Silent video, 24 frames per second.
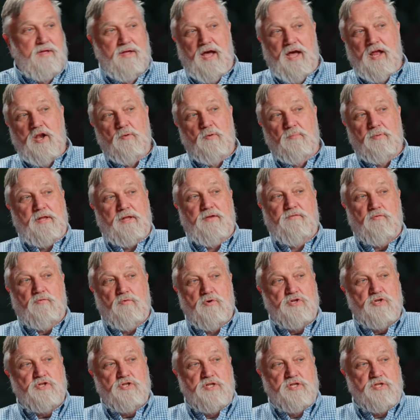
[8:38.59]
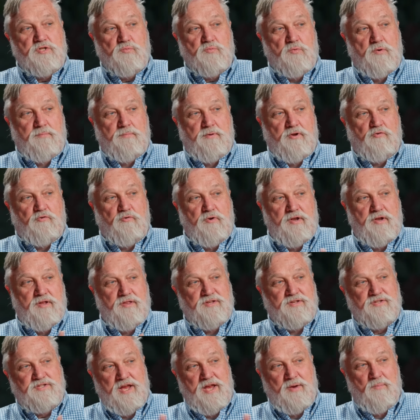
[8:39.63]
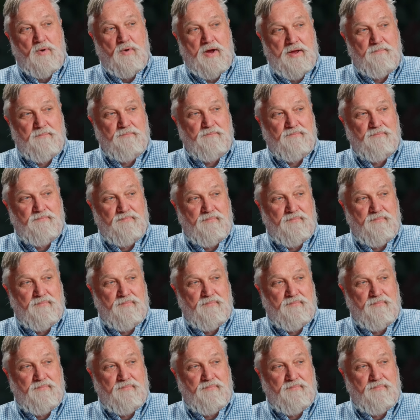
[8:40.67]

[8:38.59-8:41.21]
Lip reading: I don't believe Christians would be treated the same way.